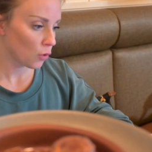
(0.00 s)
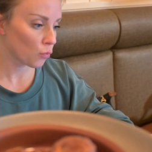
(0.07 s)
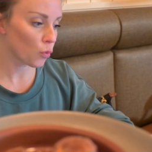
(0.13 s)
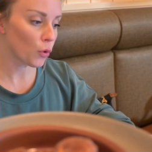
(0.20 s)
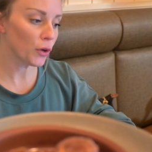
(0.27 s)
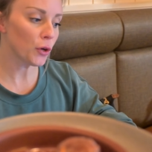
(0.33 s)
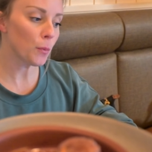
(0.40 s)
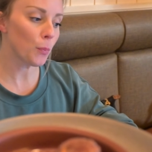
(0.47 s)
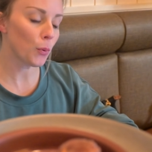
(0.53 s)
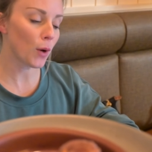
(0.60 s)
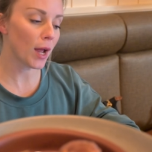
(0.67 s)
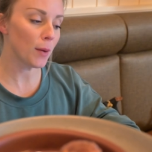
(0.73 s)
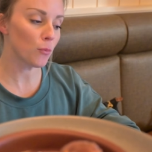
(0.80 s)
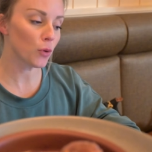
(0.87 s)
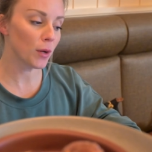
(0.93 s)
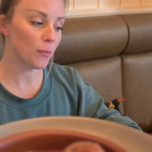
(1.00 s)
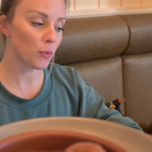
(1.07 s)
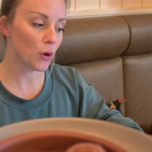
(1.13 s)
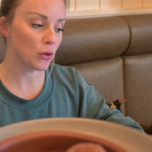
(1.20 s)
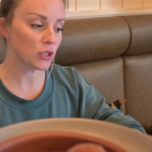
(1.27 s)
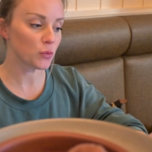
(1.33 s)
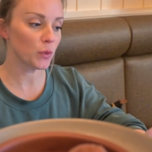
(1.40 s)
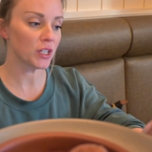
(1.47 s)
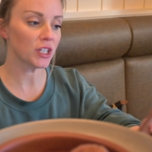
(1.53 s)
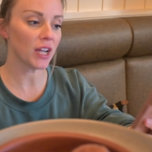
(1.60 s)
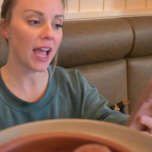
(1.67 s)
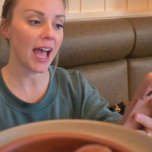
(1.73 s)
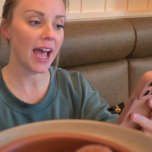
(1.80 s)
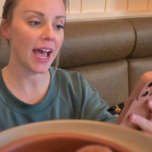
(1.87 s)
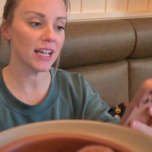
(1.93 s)
Royal prime rib roast, which
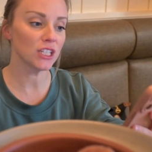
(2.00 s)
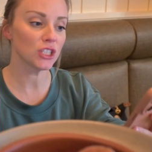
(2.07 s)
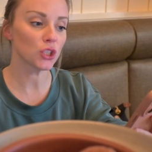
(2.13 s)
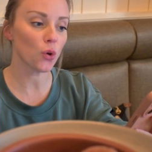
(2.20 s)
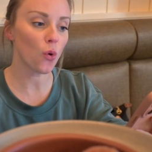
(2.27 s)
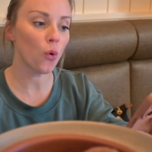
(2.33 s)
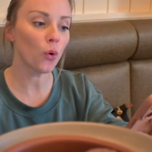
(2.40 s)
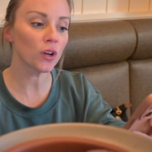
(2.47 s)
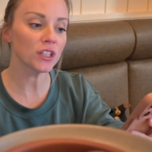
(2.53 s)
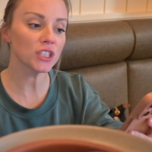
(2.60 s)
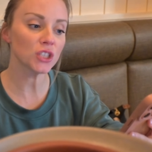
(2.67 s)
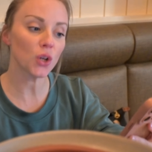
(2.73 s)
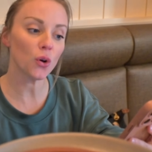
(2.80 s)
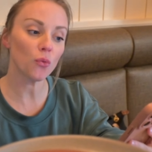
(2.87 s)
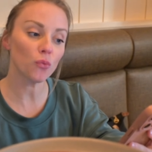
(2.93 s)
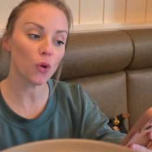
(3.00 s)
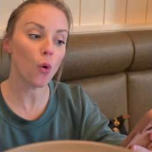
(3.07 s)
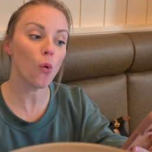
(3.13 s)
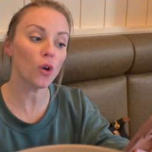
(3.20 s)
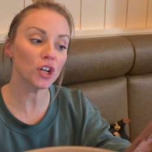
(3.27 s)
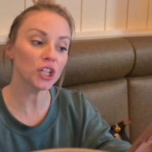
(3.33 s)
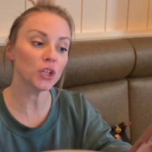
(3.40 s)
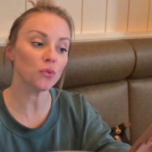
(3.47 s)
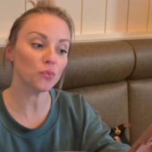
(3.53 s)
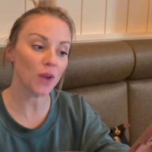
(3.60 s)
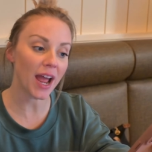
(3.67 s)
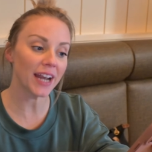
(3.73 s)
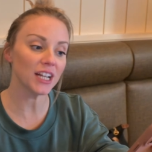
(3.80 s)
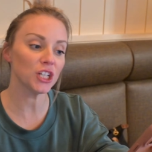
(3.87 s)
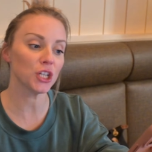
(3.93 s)
has horse
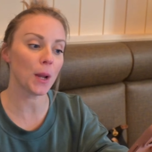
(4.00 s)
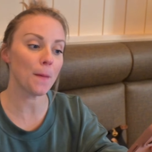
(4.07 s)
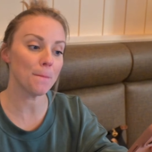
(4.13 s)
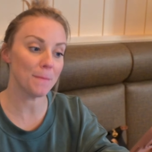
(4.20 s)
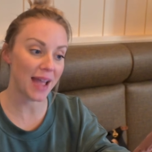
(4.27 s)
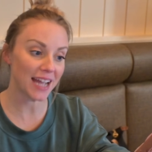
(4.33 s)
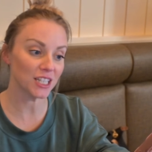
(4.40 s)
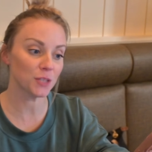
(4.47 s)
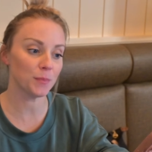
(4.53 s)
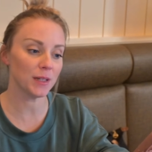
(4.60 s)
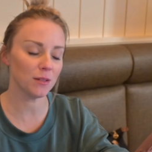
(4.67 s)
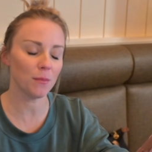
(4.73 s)
horseradish mashed,